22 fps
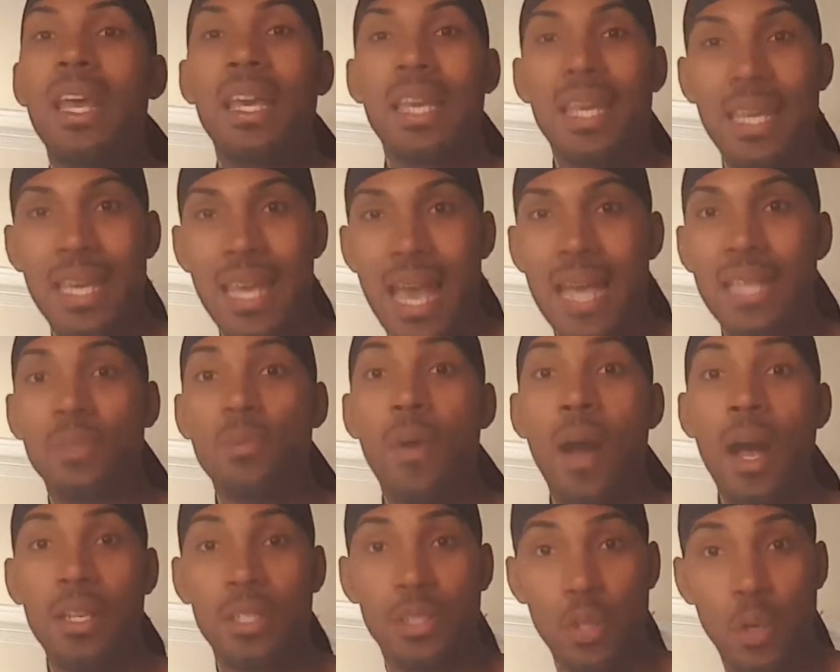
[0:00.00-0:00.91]
he has
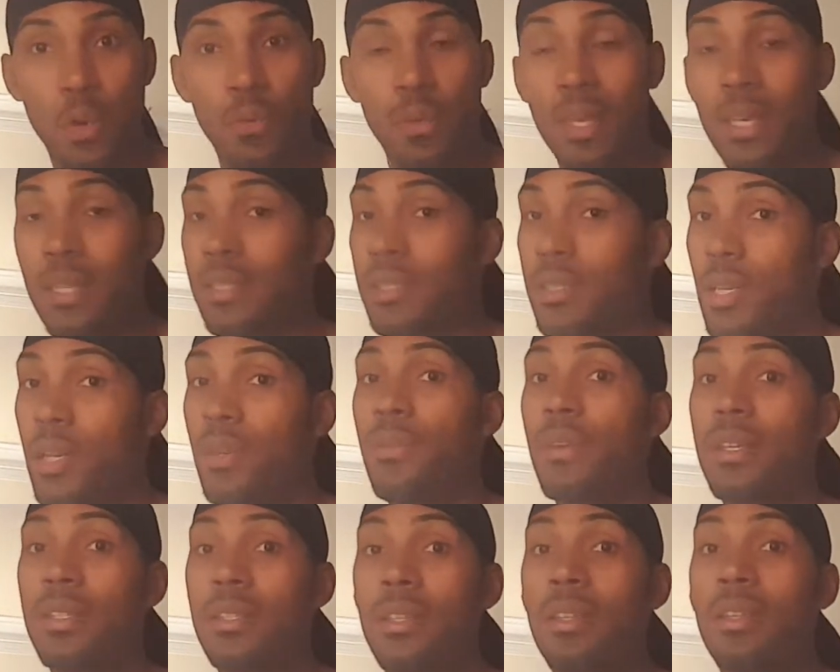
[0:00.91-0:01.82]
watched over his
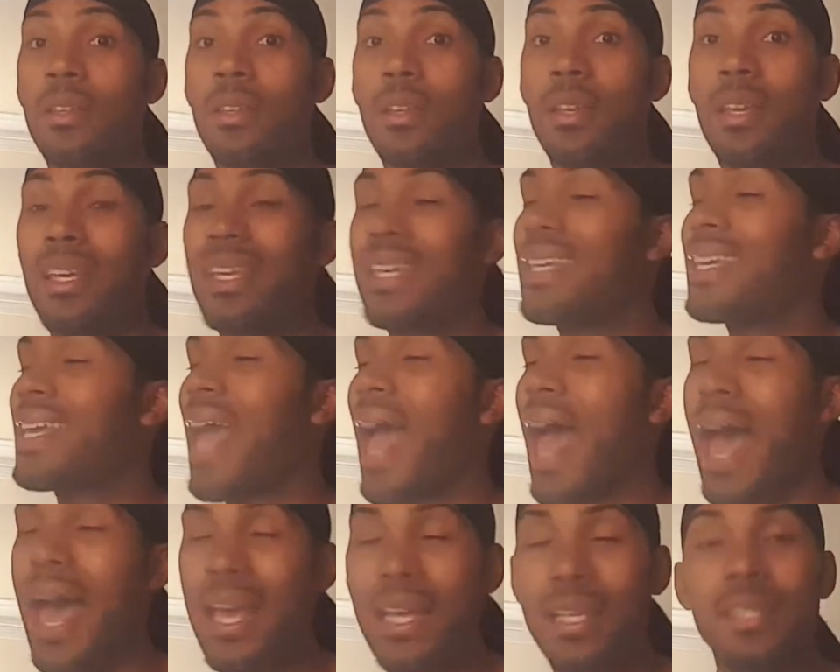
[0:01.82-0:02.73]
servant. He
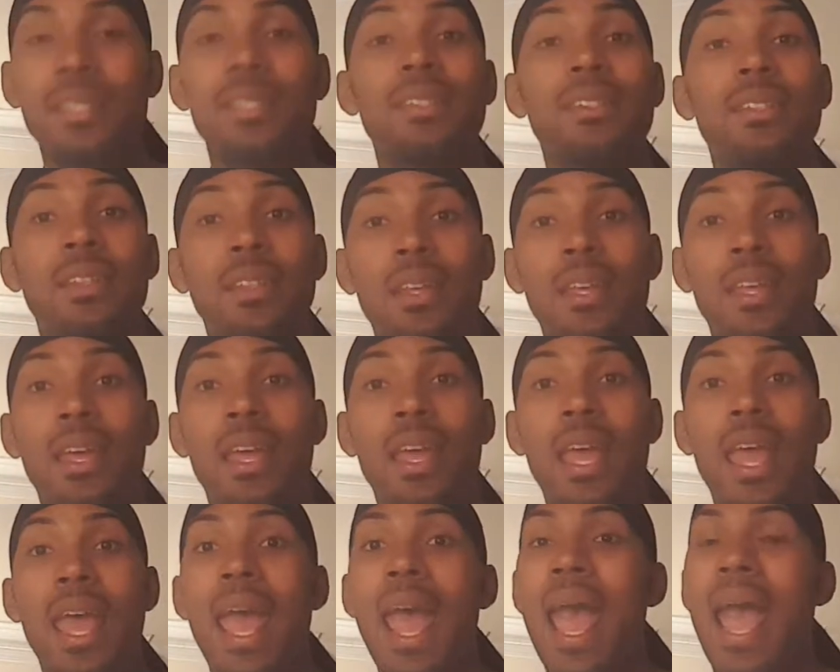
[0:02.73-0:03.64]
has.
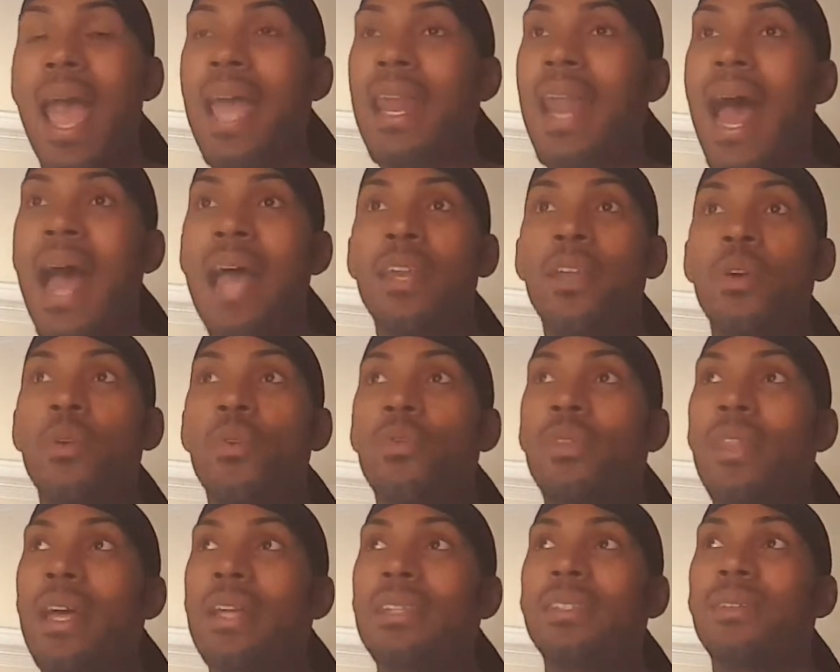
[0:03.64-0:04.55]
And I know
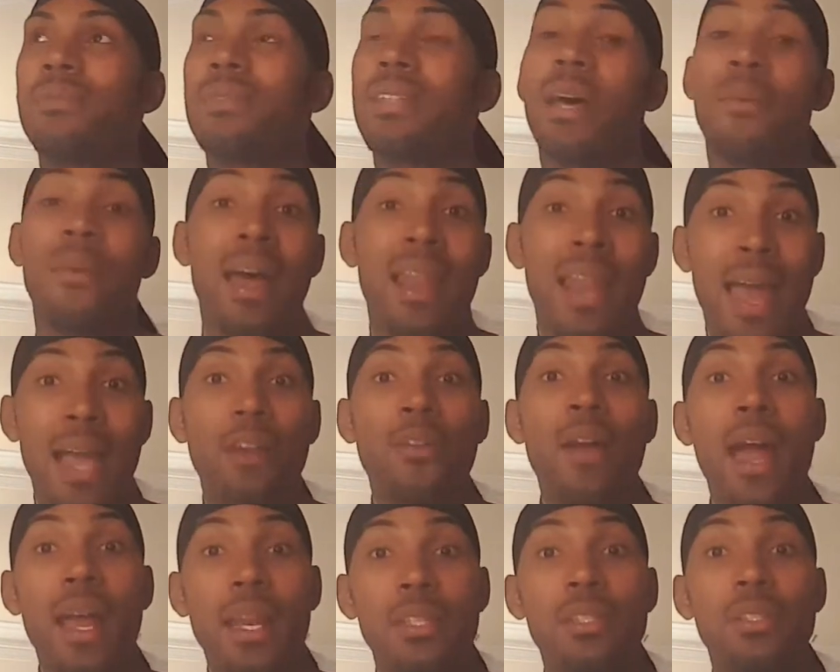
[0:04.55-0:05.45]
that sometimes I lack
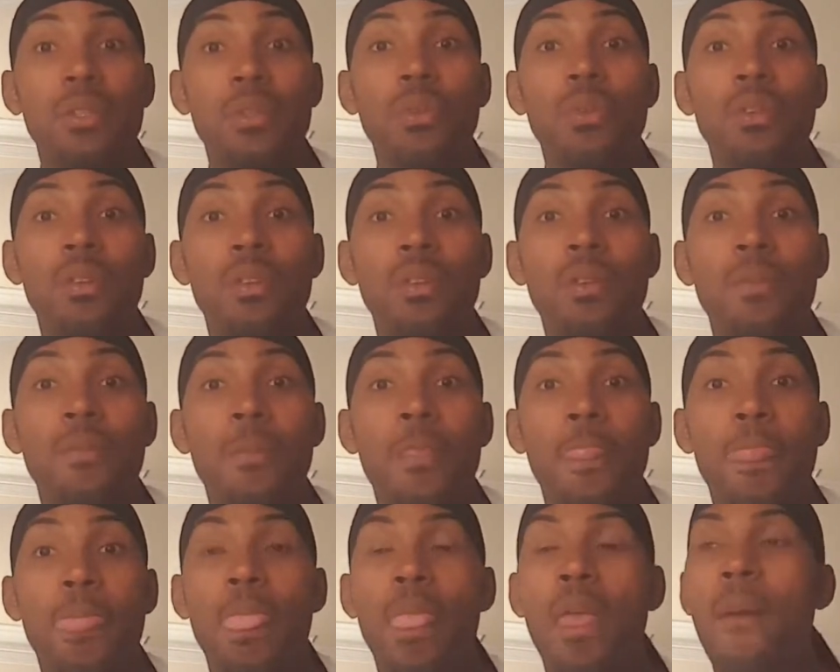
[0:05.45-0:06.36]
gratitude.
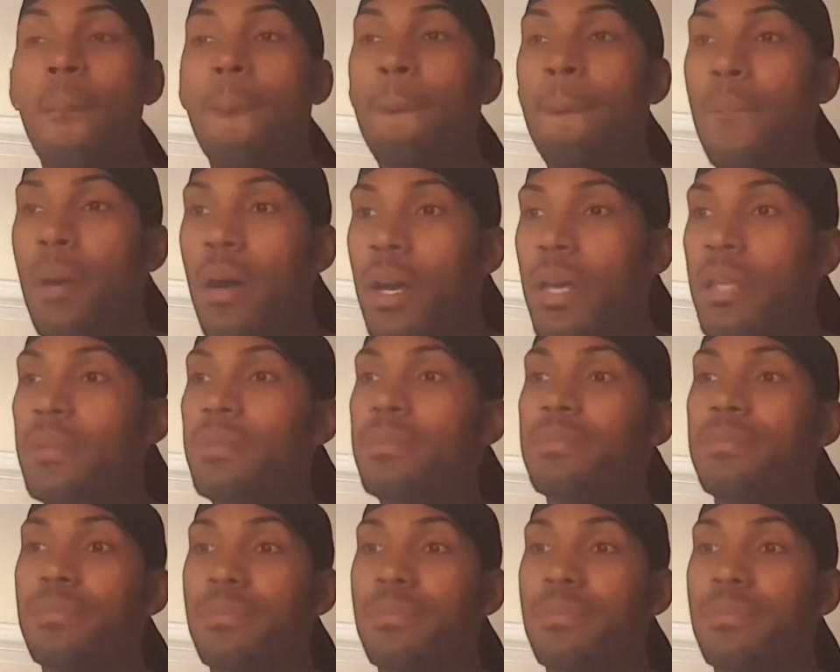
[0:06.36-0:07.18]
But